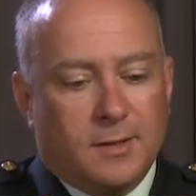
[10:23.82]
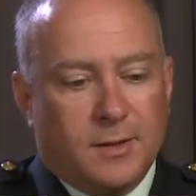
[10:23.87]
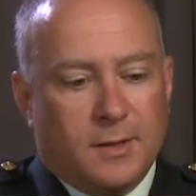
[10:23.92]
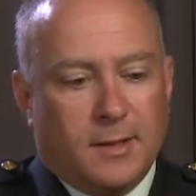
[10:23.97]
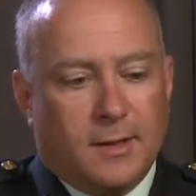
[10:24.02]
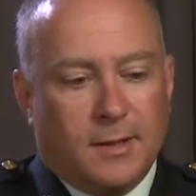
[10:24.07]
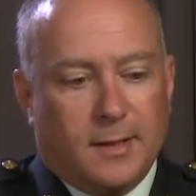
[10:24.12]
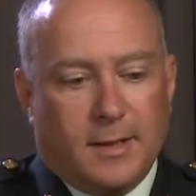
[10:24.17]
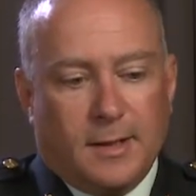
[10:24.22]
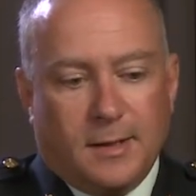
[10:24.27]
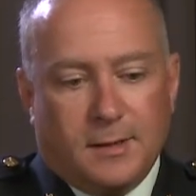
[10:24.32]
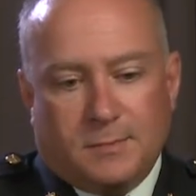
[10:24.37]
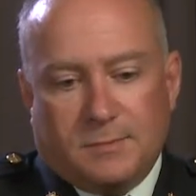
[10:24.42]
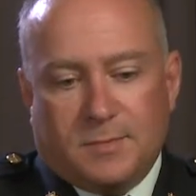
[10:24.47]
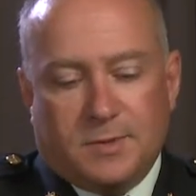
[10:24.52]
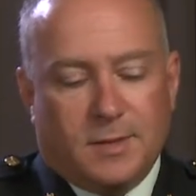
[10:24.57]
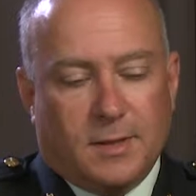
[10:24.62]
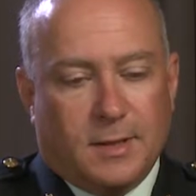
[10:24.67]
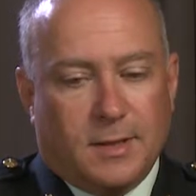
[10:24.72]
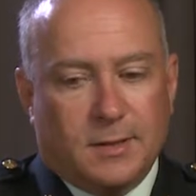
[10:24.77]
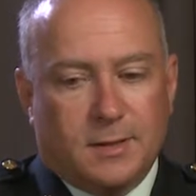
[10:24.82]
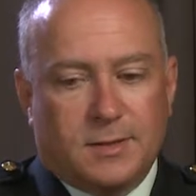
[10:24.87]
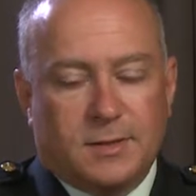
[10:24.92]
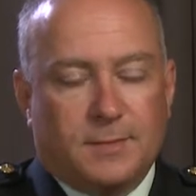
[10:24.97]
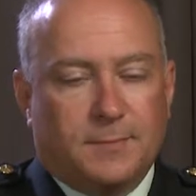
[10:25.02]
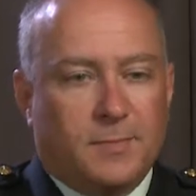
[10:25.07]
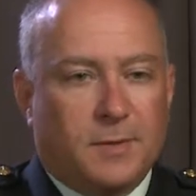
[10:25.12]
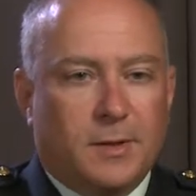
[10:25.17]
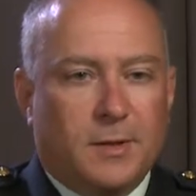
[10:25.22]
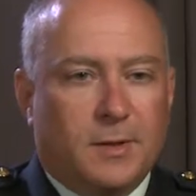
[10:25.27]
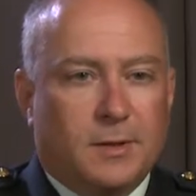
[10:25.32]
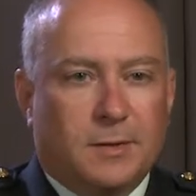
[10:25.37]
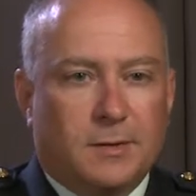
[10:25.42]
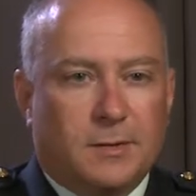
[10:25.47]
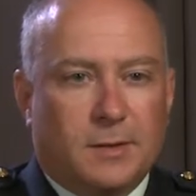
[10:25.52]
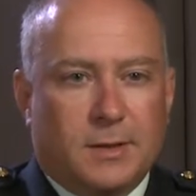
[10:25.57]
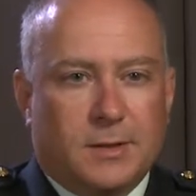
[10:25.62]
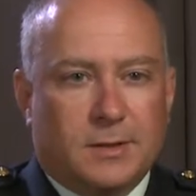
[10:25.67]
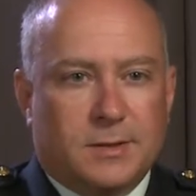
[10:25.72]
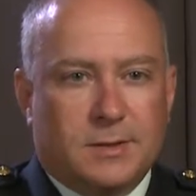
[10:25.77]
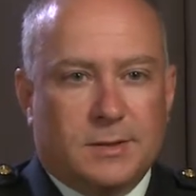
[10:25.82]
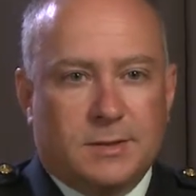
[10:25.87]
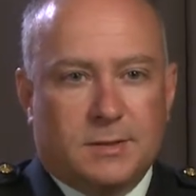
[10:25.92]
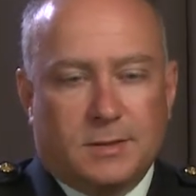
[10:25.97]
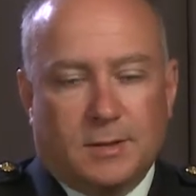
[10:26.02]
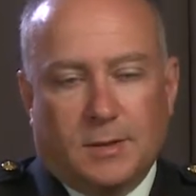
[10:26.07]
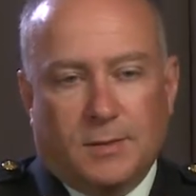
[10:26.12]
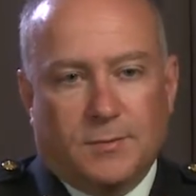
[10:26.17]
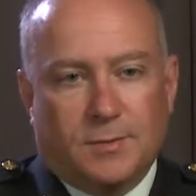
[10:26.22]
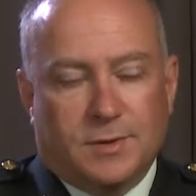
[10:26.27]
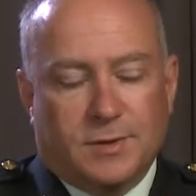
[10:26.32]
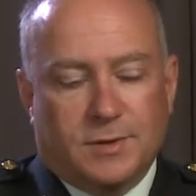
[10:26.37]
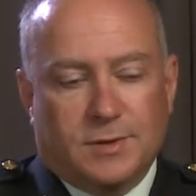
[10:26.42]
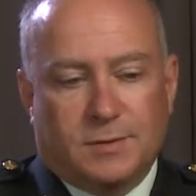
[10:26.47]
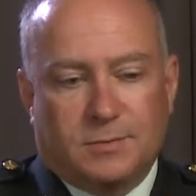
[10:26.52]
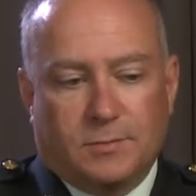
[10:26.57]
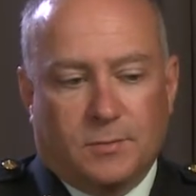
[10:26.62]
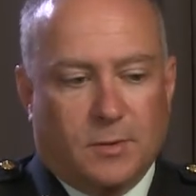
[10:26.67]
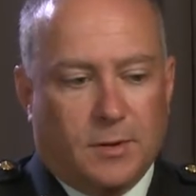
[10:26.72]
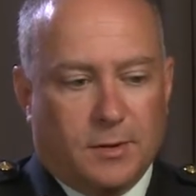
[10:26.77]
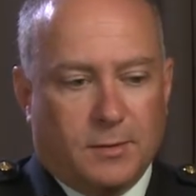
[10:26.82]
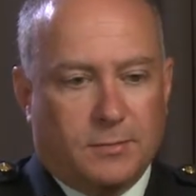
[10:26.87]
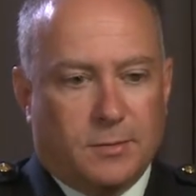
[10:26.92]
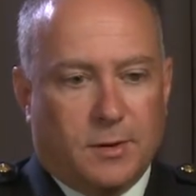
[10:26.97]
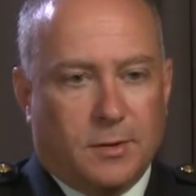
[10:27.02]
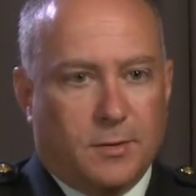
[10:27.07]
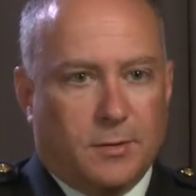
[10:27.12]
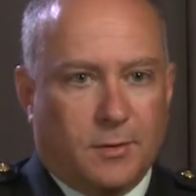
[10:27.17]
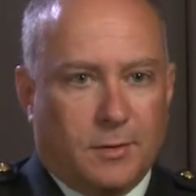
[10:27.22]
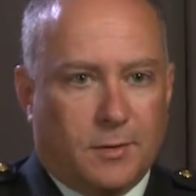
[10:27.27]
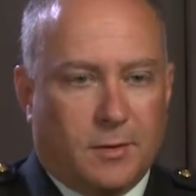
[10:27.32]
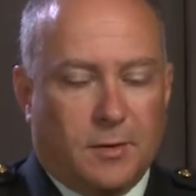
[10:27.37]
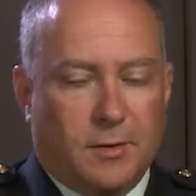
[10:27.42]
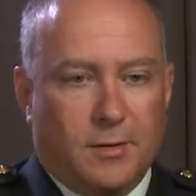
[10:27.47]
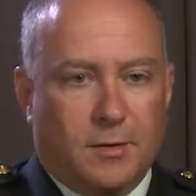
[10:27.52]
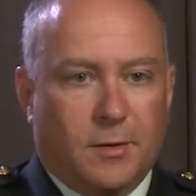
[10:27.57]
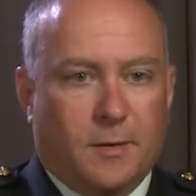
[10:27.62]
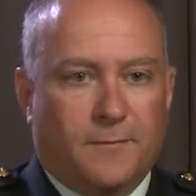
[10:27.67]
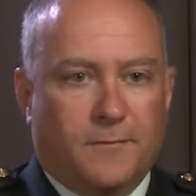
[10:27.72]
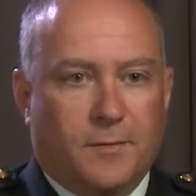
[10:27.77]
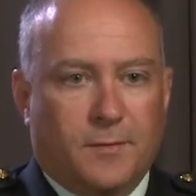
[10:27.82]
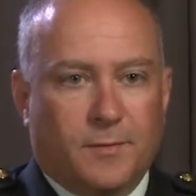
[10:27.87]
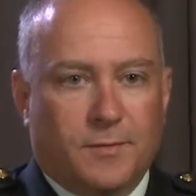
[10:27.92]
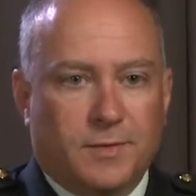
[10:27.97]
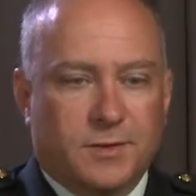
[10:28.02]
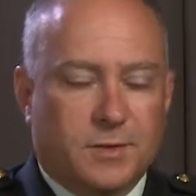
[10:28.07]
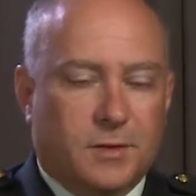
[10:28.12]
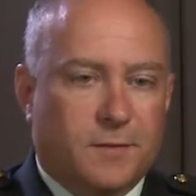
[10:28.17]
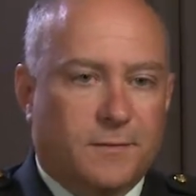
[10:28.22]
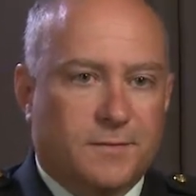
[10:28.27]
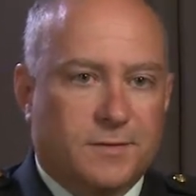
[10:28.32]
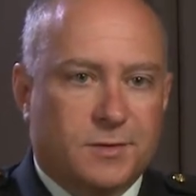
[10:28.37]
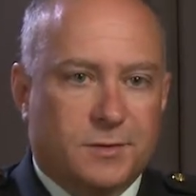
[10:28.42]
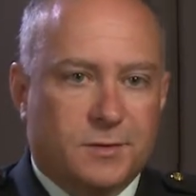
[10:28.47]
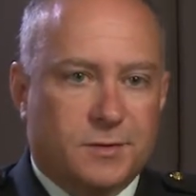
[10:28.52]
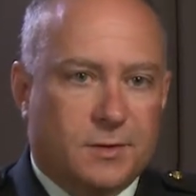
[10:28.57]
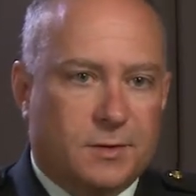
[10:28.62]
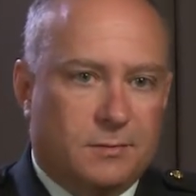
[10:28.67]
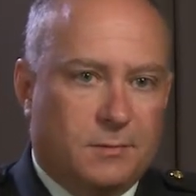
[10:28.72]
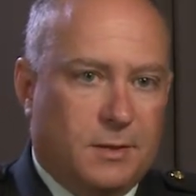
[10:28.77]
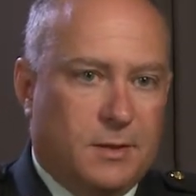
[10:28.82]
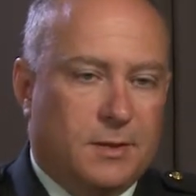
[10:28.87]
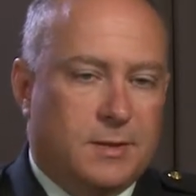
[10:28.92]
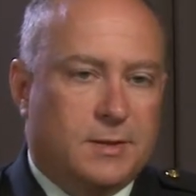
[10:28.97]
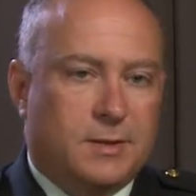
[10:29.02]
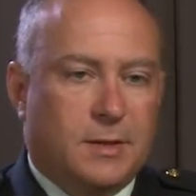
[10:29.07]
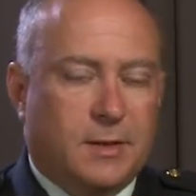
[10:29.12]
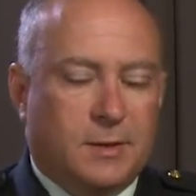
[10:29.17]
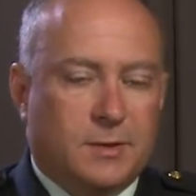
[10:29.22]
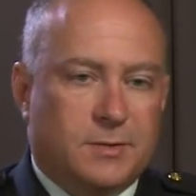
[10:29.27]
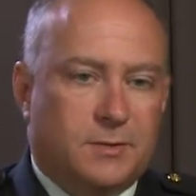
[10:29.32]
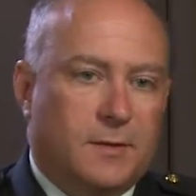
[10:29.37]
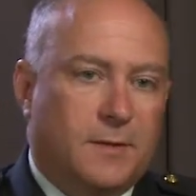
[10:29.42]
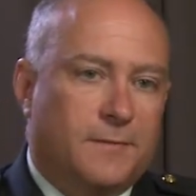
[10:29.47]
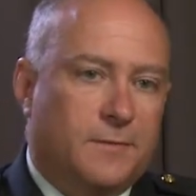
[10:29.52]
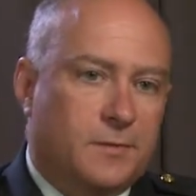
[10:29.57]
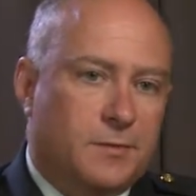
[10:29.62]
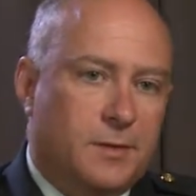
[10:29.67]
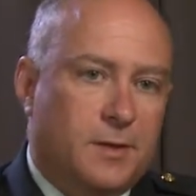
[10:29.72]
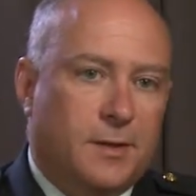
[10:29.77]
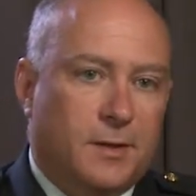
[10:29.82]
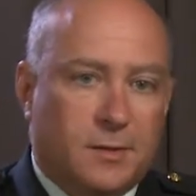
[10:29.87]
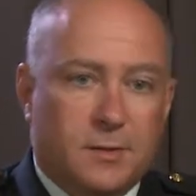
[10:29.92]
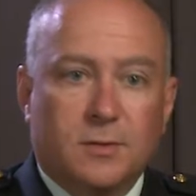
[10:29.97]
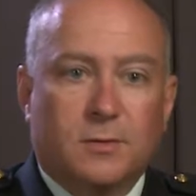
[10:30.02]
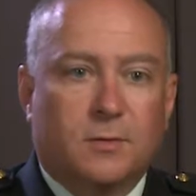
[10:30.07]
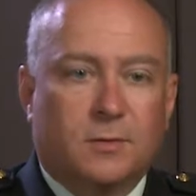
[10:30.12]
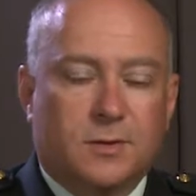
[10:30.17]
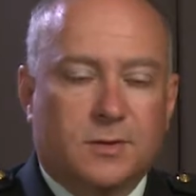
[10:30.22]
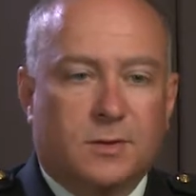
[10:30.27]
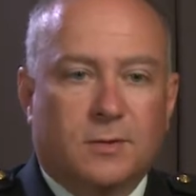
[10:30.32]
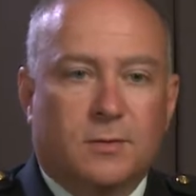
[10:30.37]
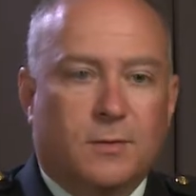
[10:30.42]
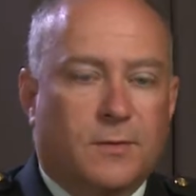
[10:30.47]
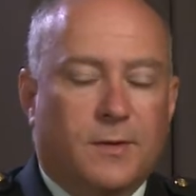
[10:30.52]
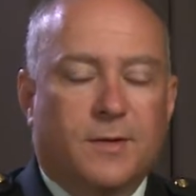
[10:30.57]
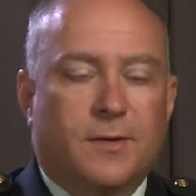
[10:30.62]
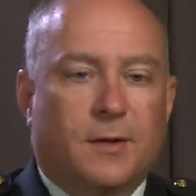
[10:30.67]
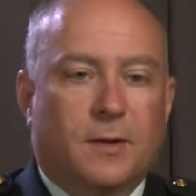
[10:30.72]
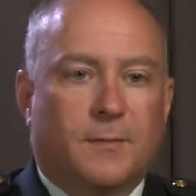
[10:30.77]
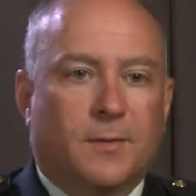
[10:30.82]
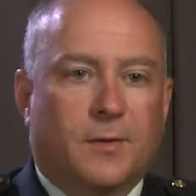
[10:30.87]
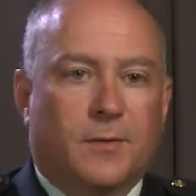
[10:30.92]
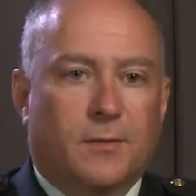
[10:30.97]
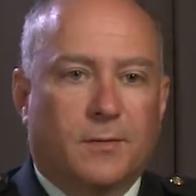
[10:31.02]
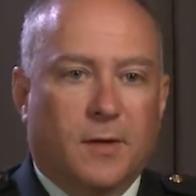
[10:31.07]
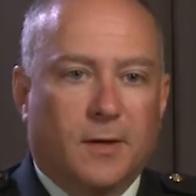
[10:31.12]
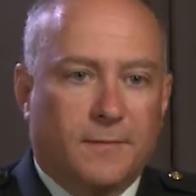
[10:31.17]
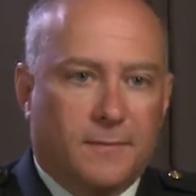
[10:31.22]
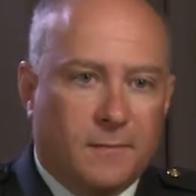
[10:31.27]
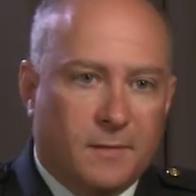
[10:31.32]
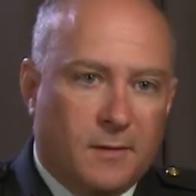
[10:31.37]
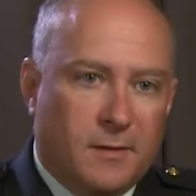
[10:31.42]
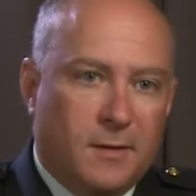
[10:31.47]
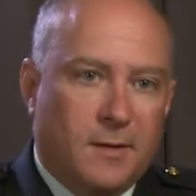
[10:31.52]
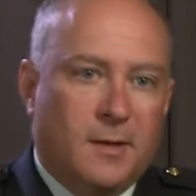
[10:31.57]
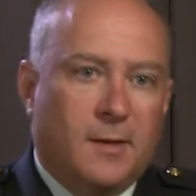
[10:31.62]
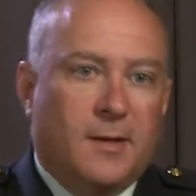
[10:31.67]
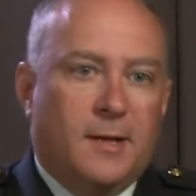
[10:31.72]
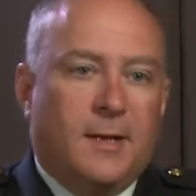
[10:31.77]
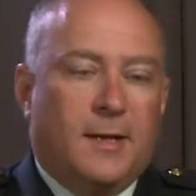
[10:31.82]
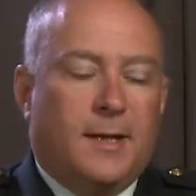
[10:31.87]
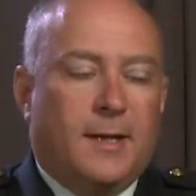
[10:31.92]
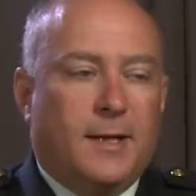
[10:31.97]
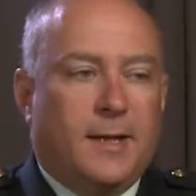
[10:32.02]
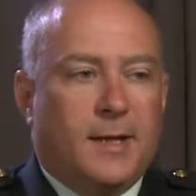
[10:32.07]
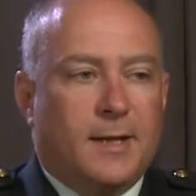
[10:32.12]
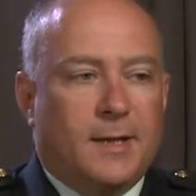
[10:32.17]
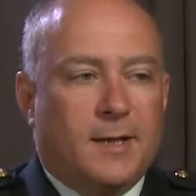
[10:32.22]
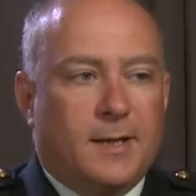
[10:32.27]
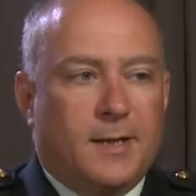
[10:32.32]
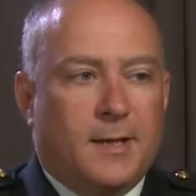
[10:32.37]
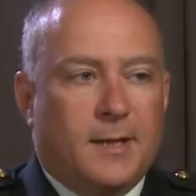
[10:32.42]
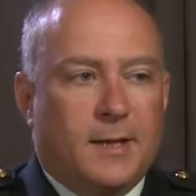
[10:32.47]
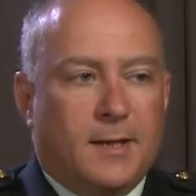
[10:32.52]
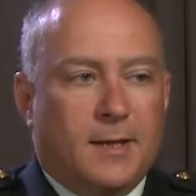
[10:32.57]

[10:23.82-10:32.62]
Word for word: and simply it was, well, you know, you come from the reserves, you should need to take this rifle training too, because you don't know anything about the rifle. And,